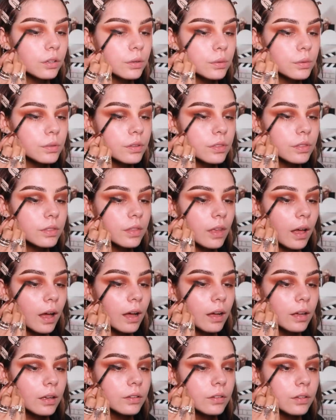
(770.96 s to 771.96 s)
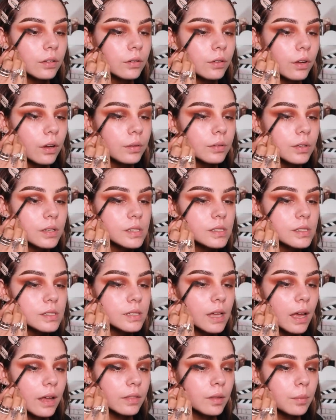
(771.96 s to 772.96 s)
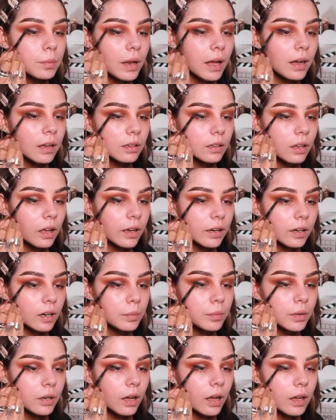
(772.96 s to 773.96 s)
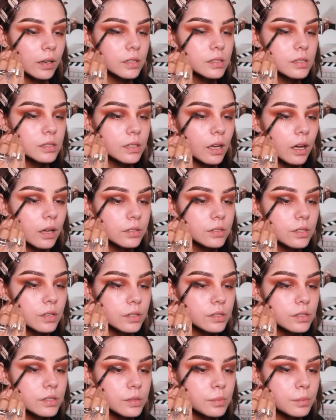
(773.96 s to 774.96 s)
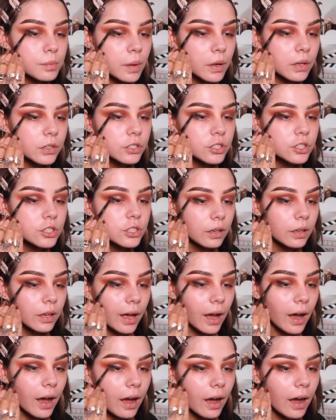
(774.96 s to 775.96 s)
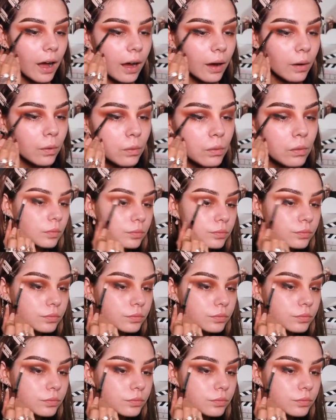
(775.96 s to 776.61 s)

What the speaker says: Use that to not only set the black liner, but kind of start to smudge it out.